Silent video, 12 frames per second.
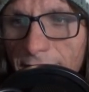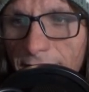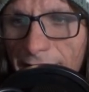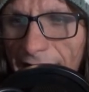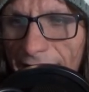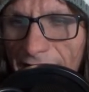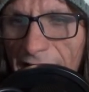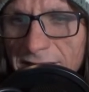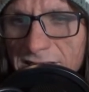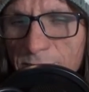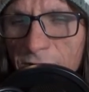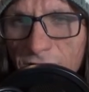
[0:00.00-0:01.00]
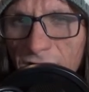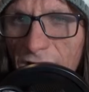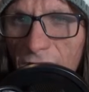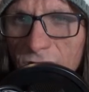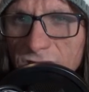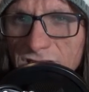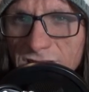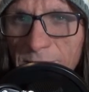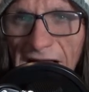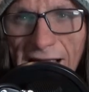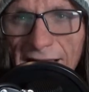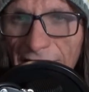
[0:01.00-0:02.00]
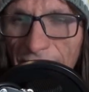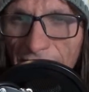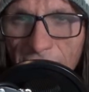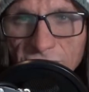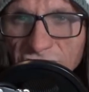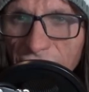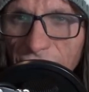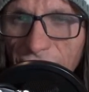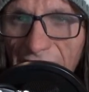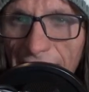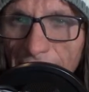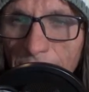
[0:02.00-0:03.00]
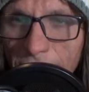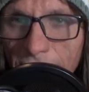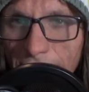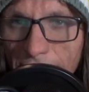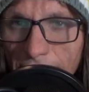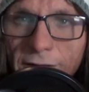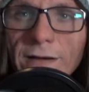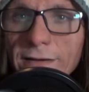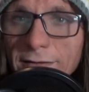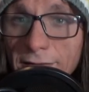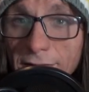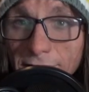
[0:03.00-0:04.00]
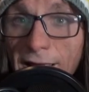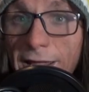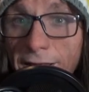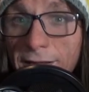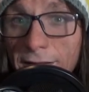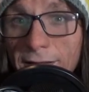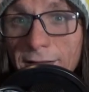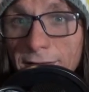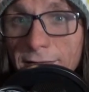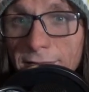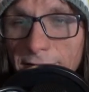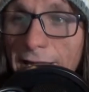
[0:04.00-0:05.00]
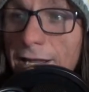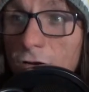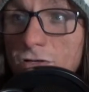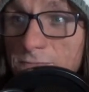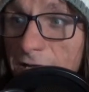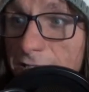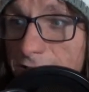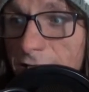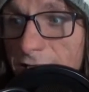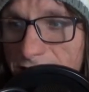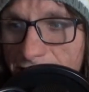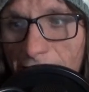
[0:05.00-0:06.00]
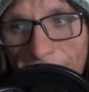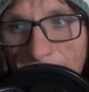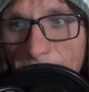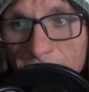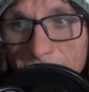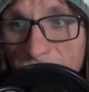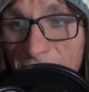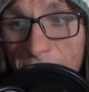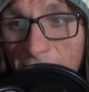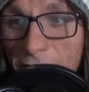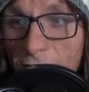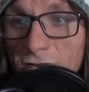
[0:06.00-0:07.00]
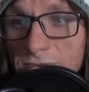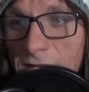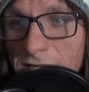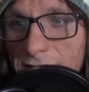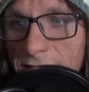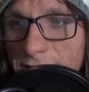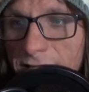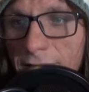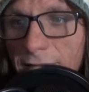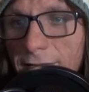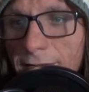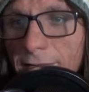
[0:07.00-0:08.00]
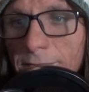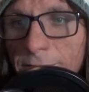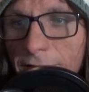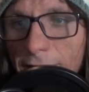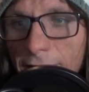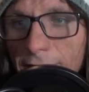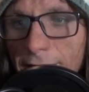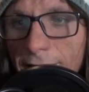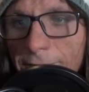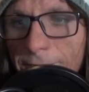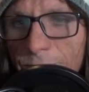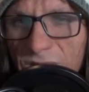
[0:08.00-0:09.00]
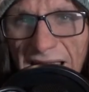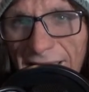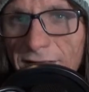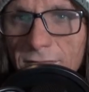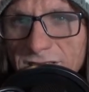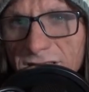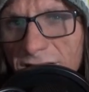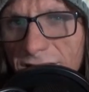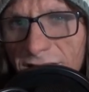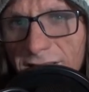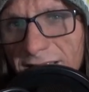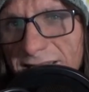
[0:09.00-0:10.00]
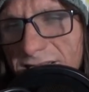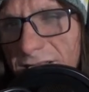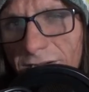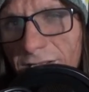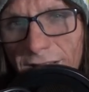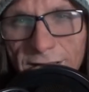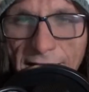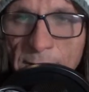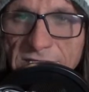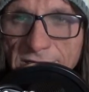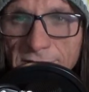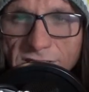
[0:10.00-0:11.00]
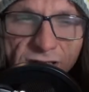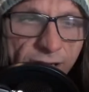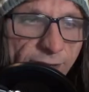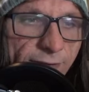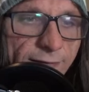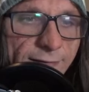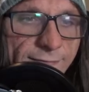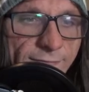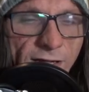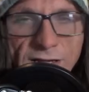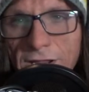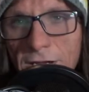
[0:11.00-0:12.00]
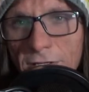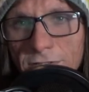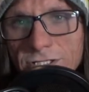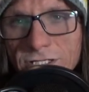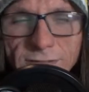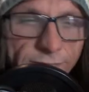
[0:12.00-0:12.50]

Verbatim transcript: yeah, they had to put the ghosts back, and they used a vacuum cleaner, like like Ghostbusters. So yeah, they were just ripping off Ghostbusters, but uh, yeah, that was literally that's literally the episode. It's not not huge,